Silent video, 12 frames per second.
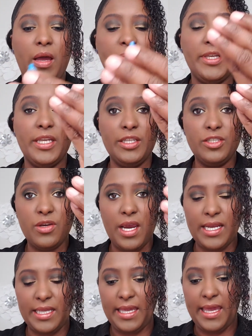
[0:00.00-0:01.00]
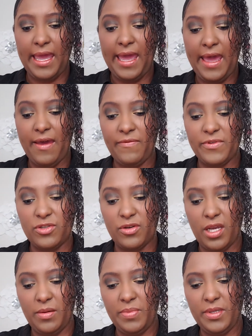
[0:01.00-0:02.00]
I'm going to try to get half a
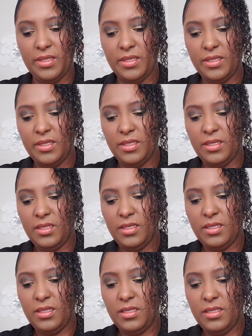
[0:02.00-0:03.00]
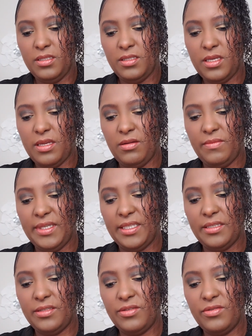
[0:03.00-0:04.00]
drop so I don't
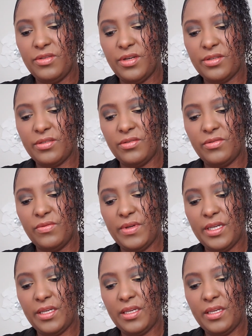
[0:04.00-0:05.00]
make it too dark too quick.